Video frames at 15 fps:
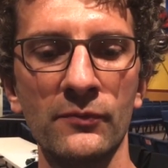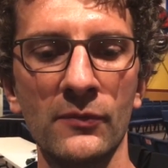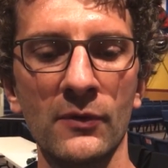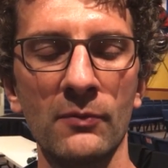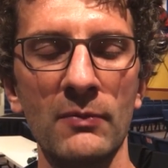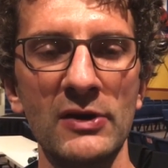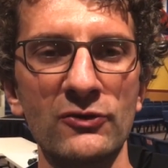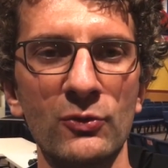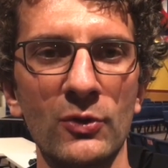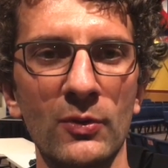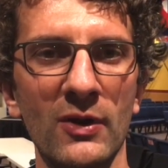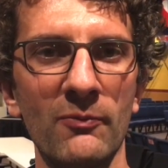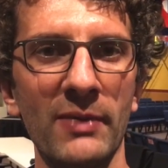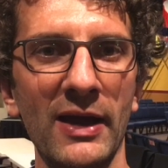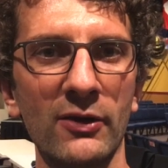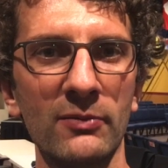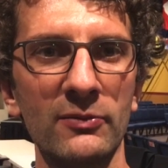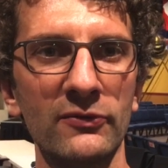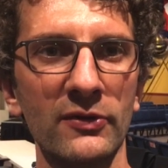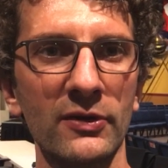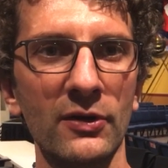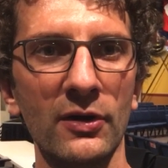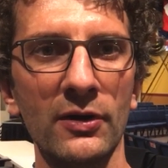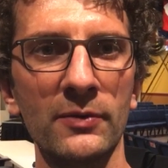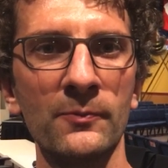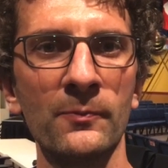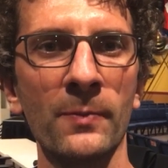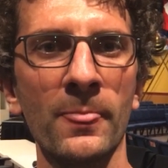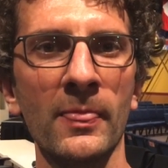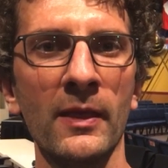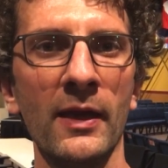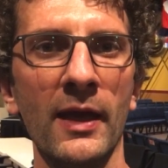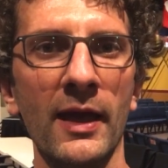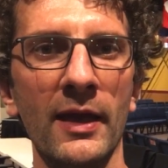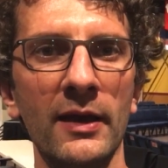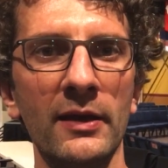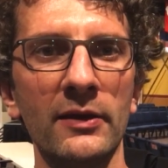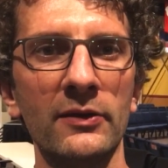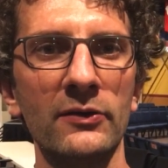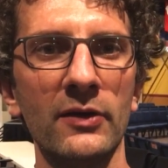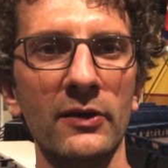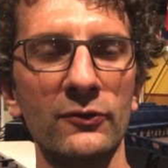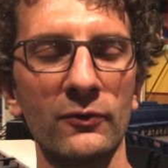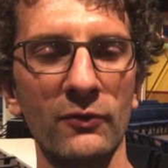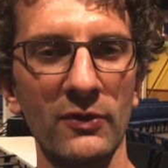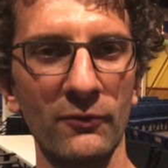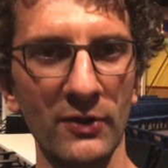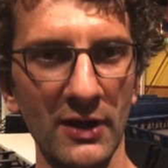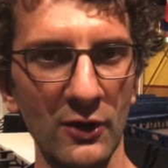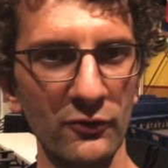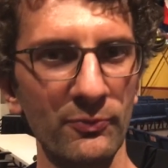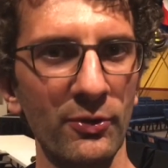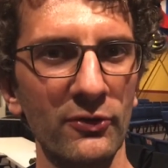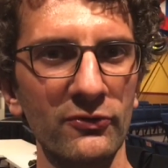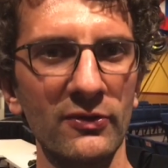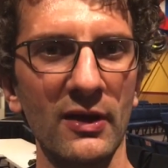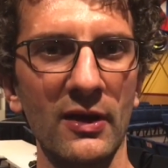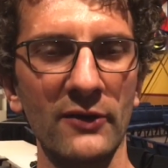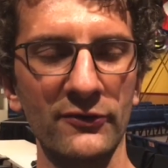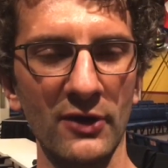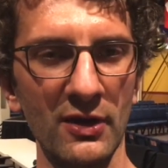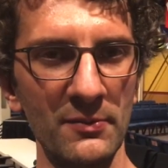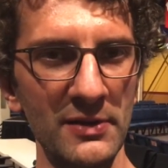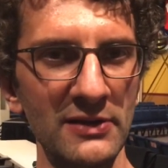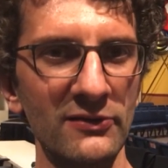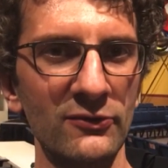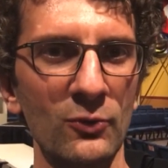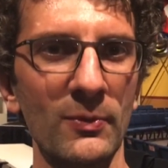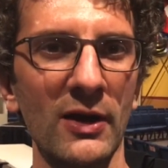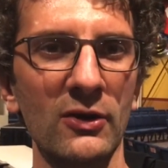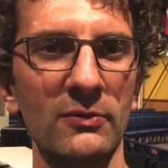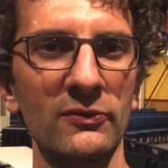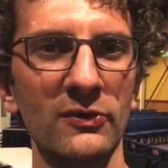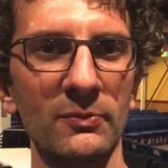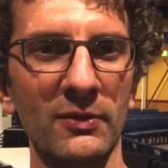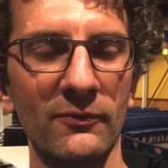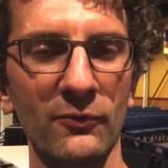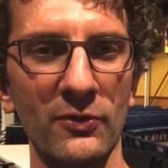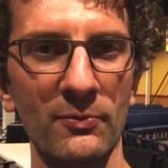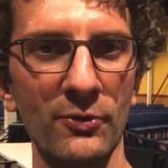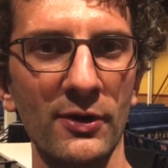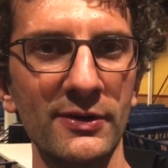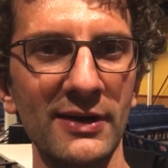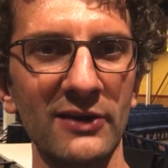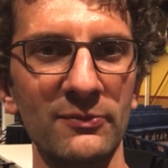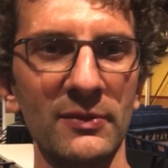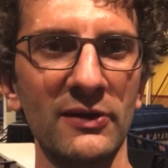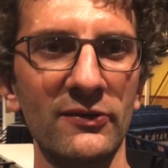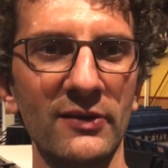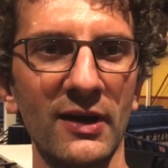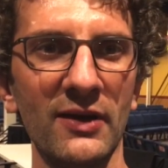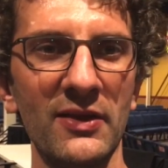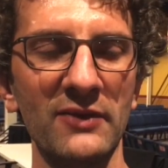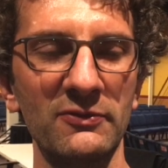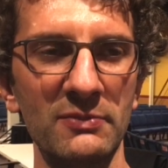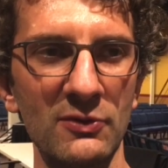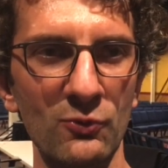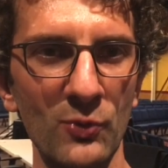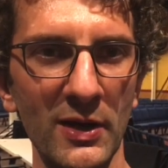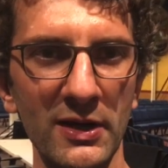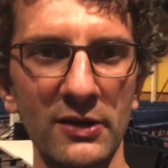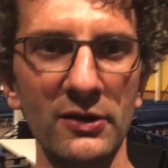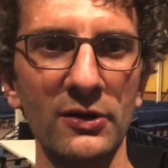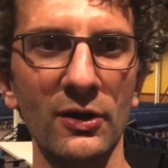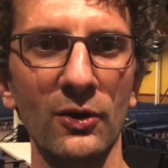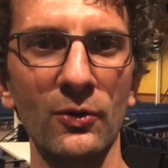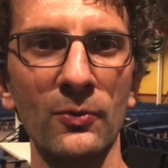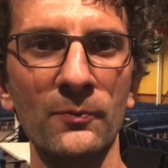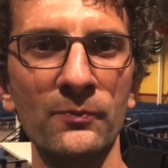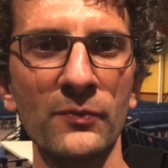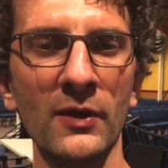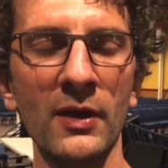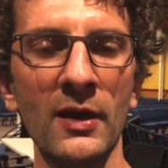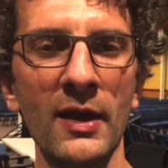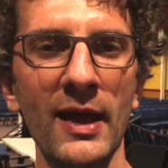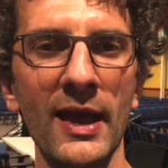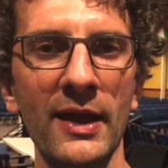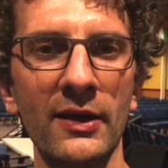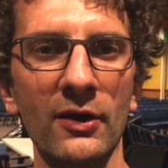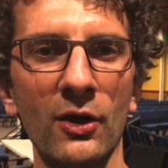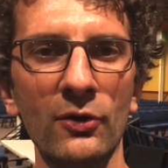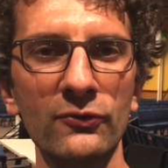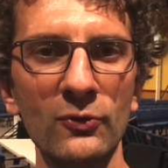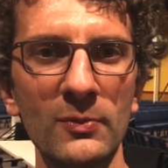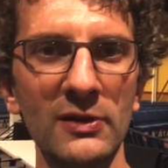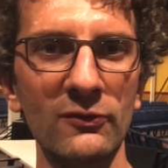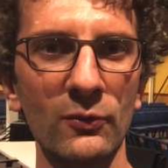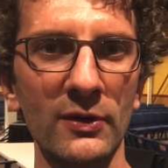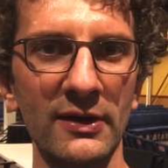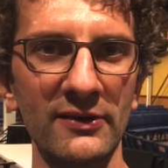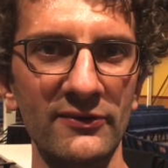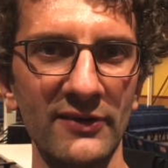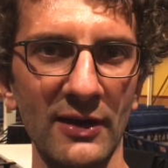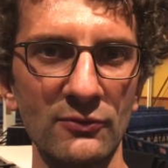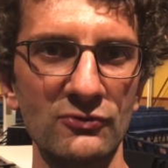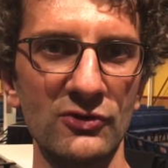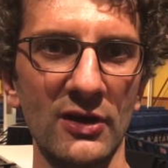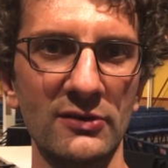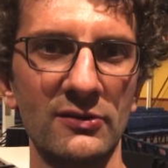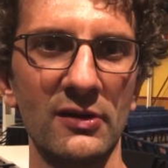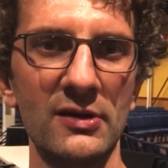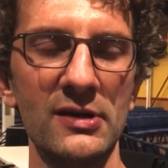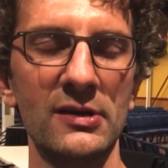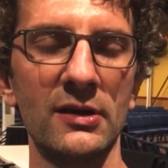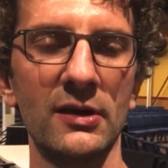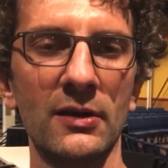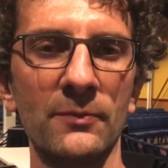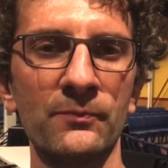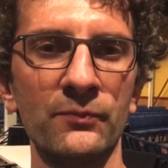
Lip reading: making sure we don't have background music on. And so for the front of house person, that's all it means, no background music. But for the broadcast mix guy, they have to be ready to go. And it also means we're going to sound check Danica